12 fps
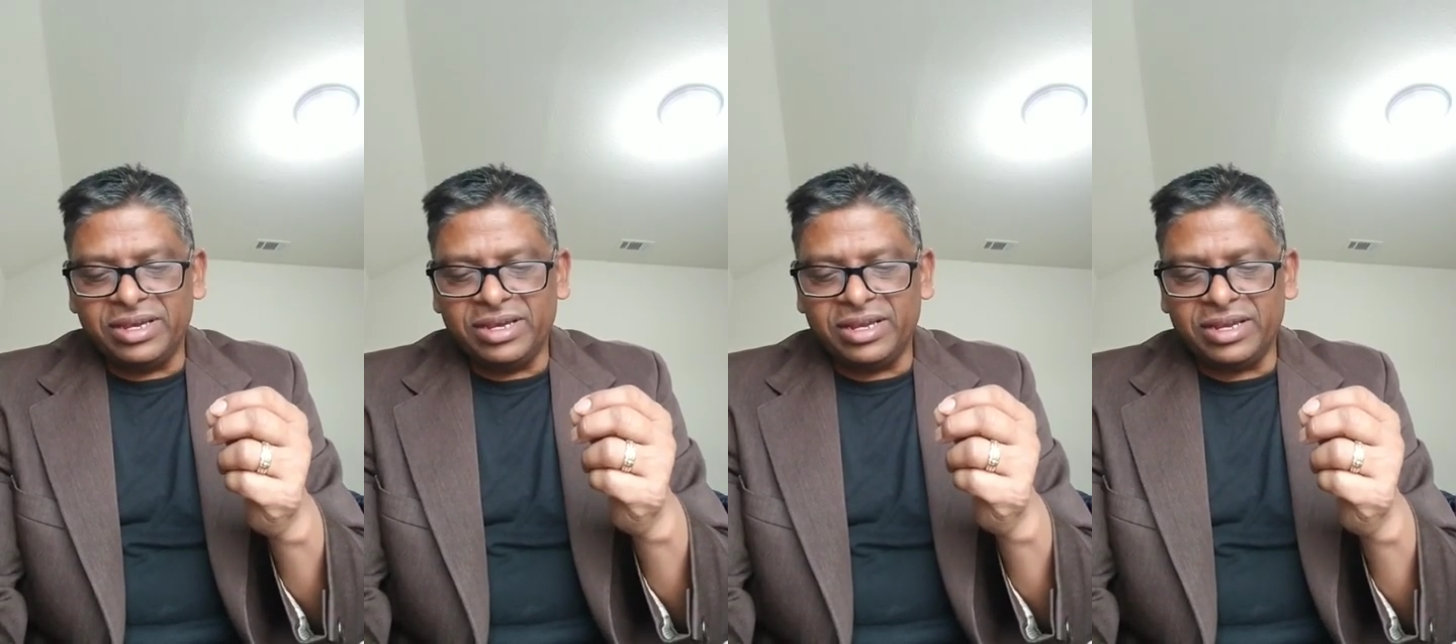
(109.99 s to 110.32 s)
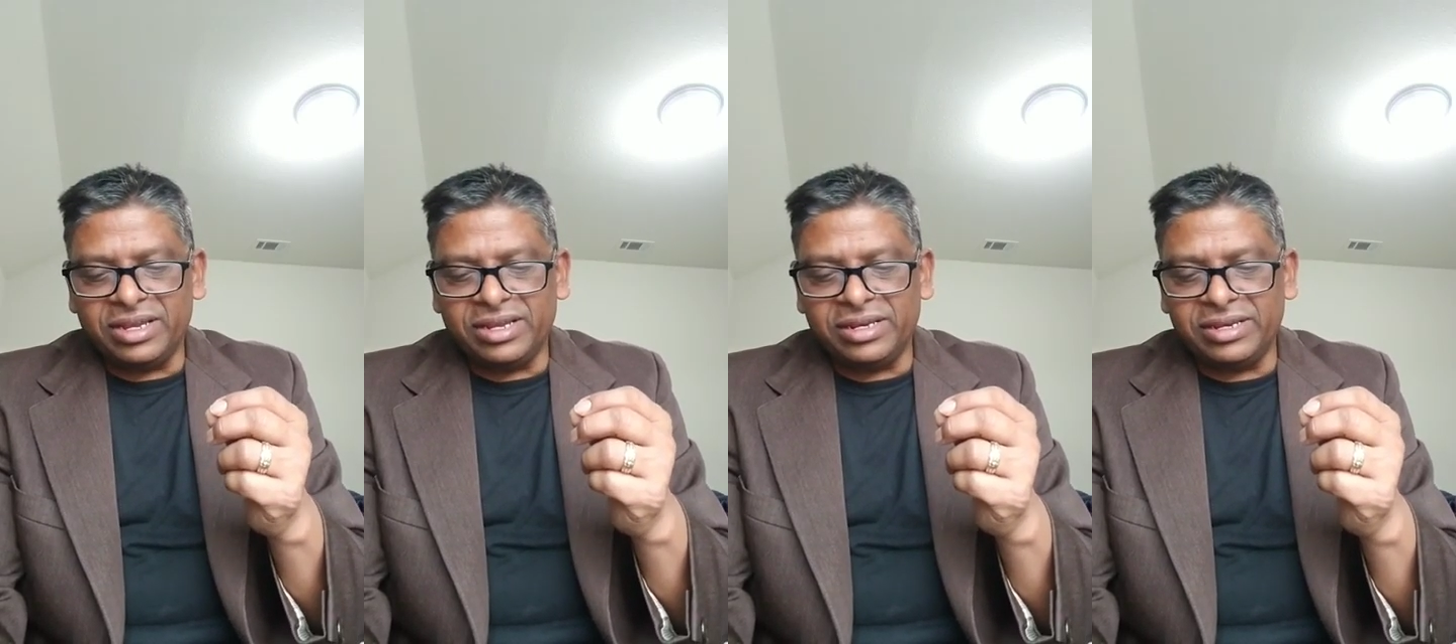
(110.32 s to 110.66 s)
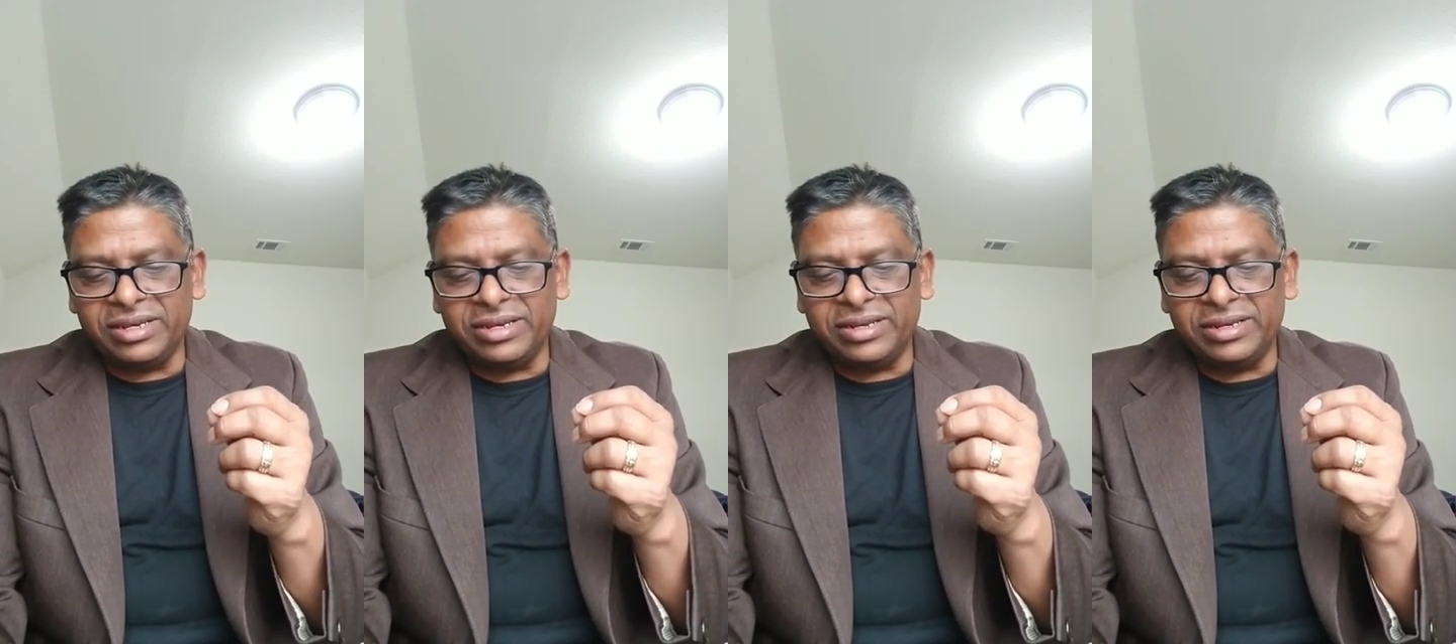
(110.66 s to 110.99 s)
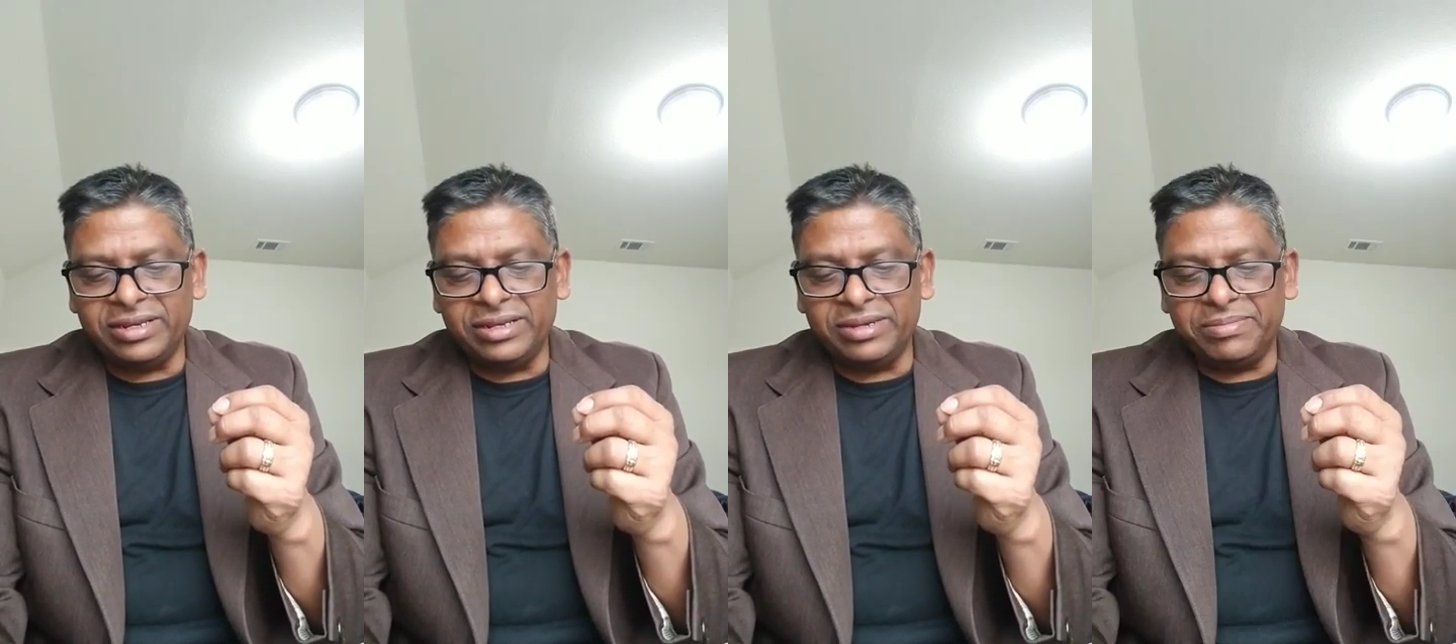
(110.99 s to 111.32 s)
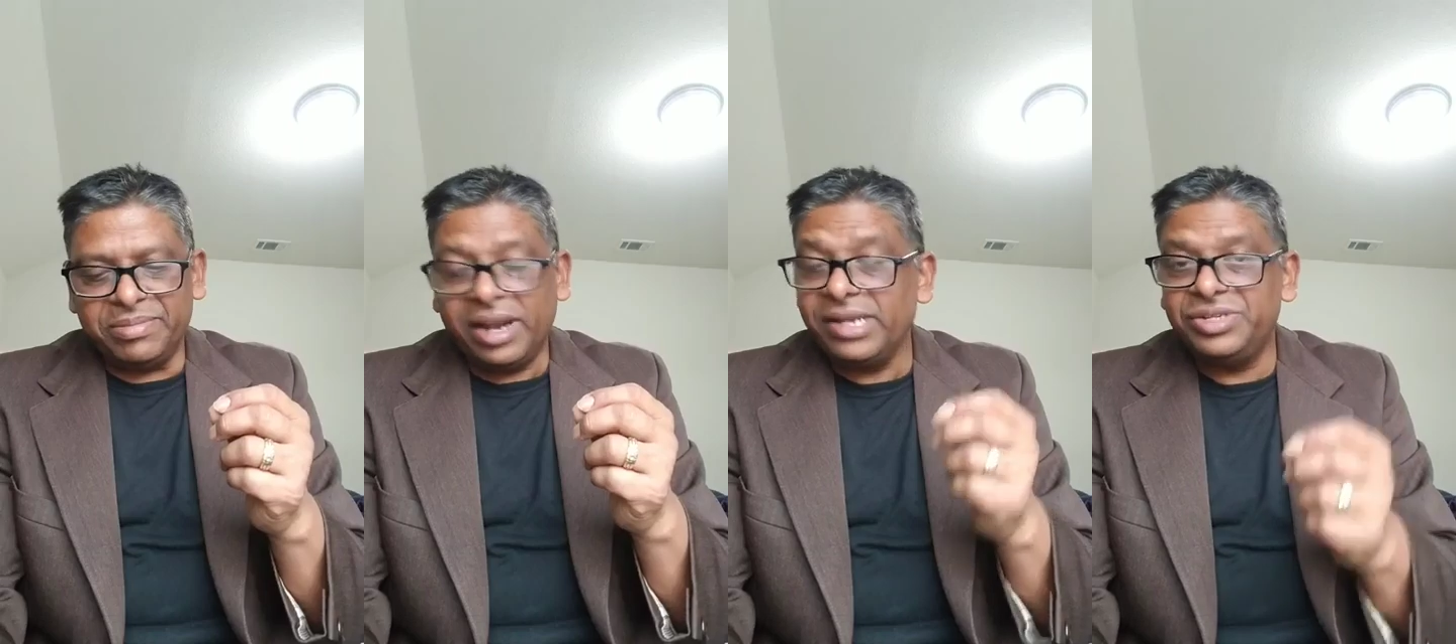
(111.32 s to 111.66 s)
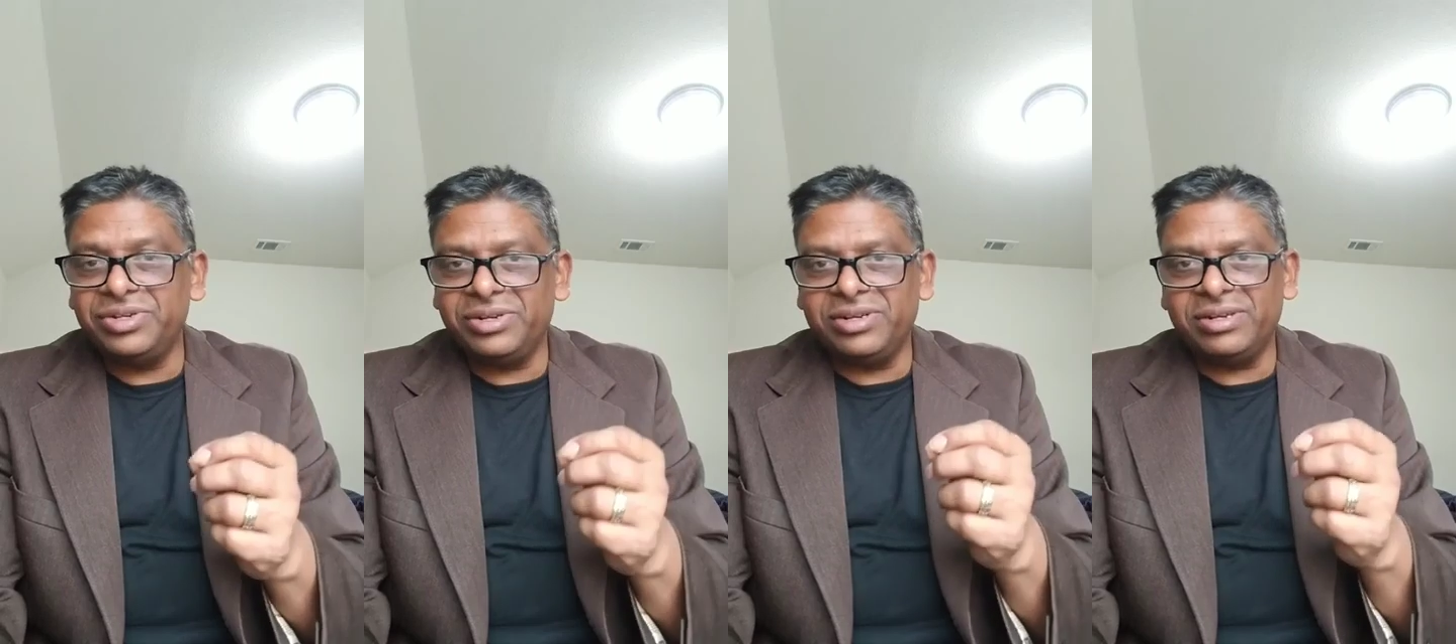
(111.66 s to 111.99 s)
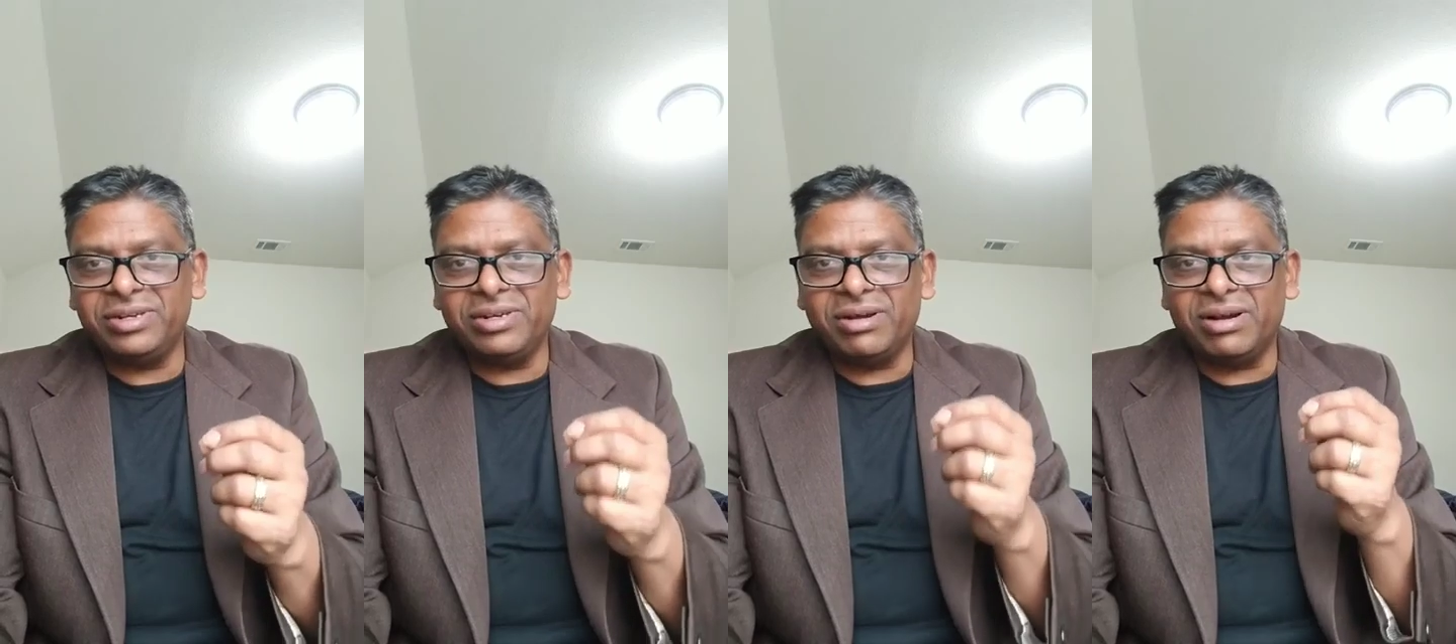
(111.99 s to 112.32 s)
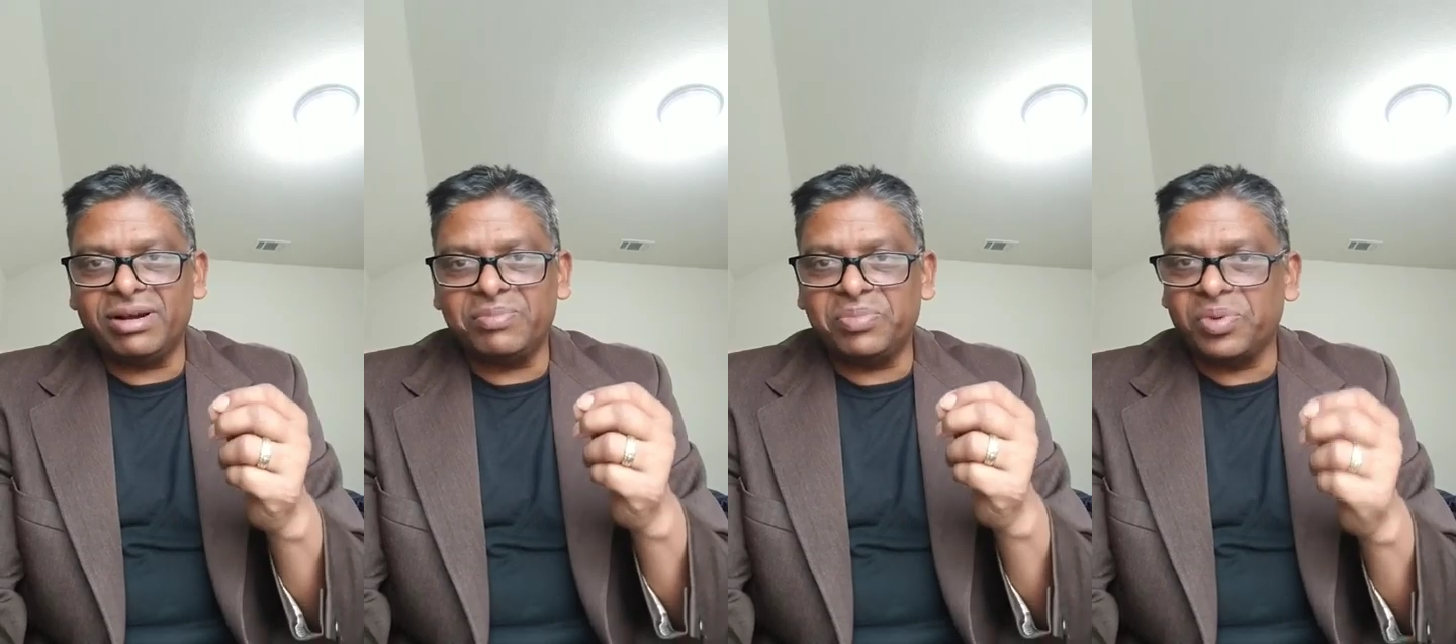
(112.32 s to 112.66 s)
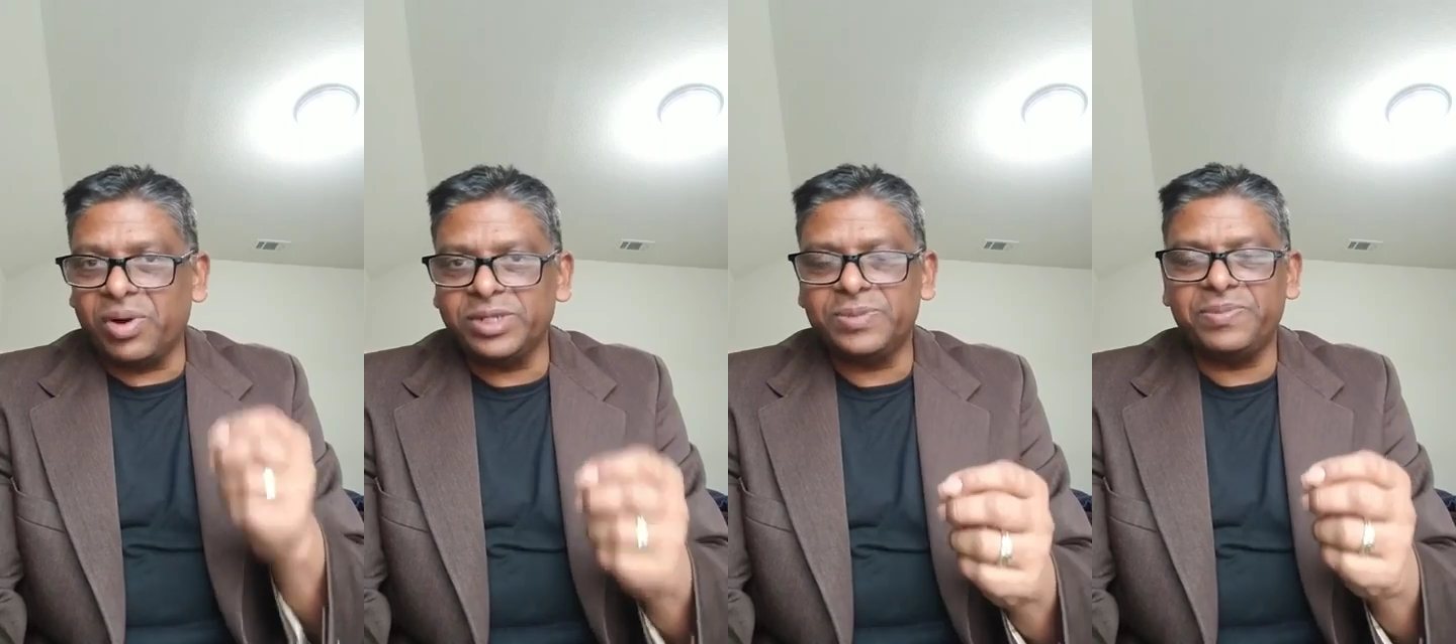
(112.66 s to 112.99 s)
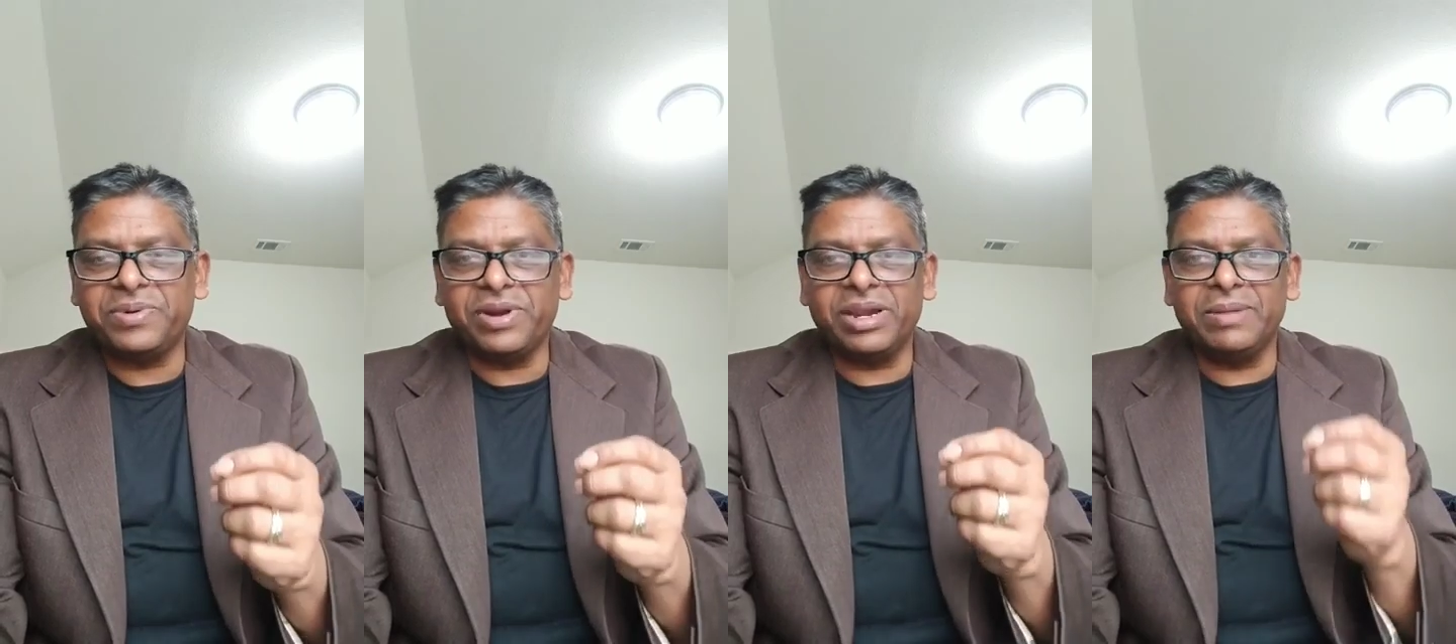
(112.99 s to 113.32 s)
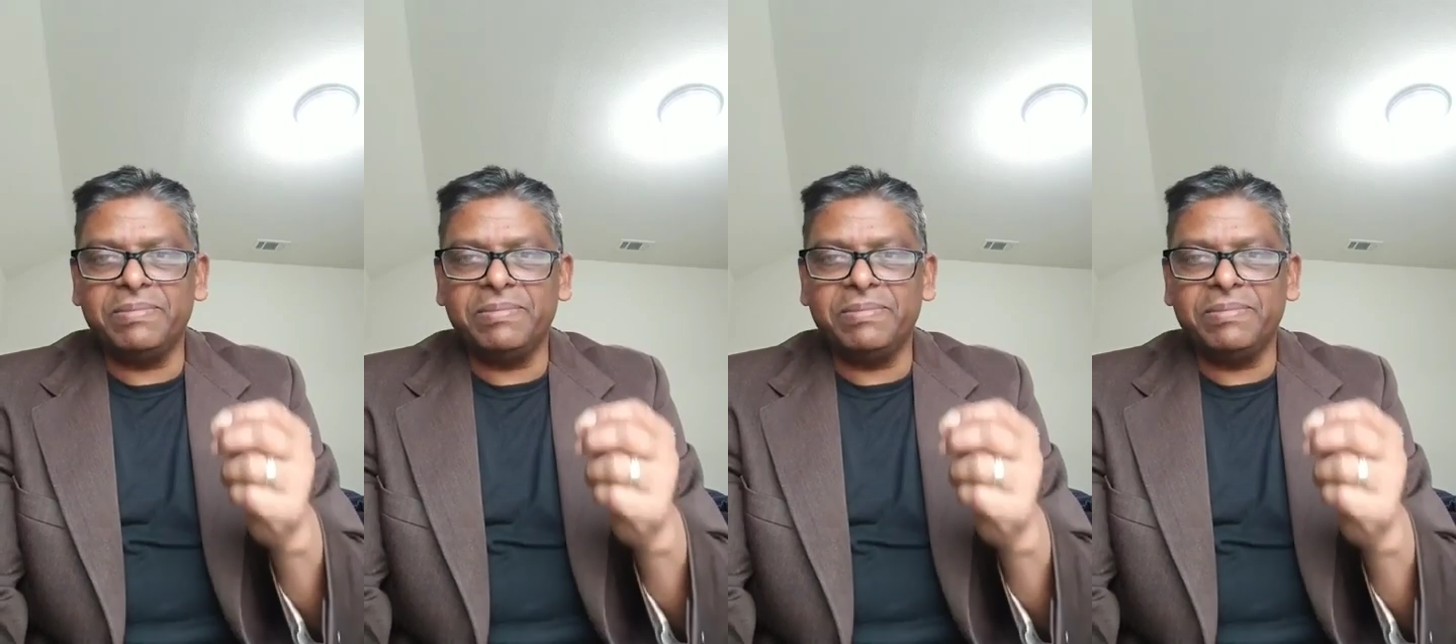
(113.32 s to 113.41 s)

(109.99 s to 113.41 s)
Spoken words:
and my children are prospering.